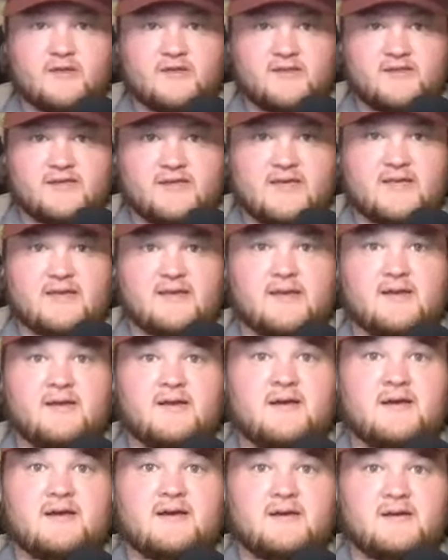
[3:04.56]
again.
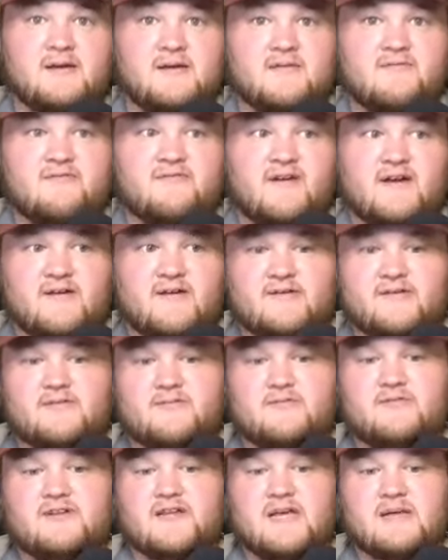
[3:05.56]
Uh, firing
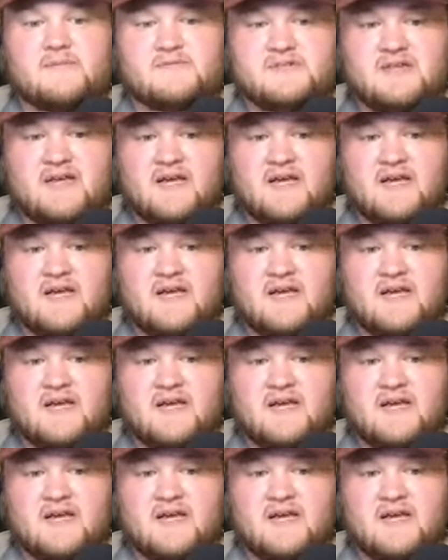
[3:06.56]
through gaps,